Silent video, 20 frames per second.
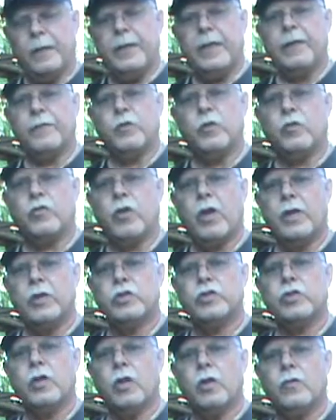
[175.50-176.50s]
If you're trying to
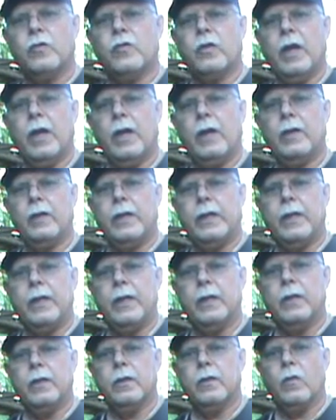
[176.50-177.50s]
start a fire
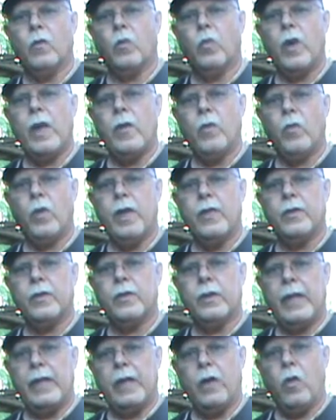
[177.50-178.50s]
in wet
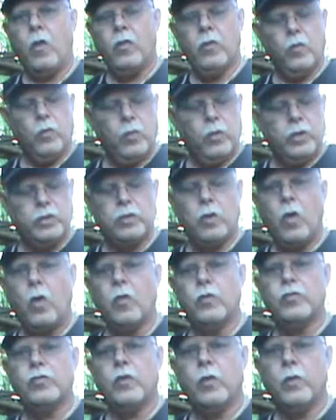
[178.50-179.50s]
weather and all the wood is
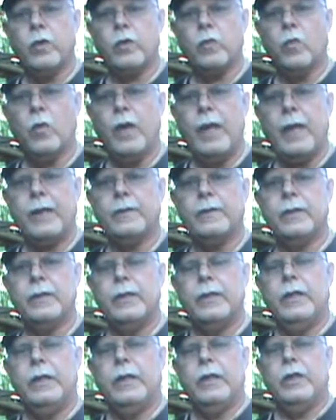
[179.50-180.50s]
all soaking wet,
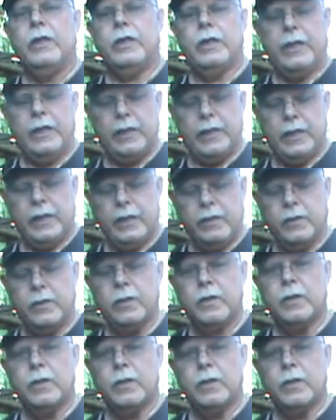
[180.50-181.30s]
you need to get to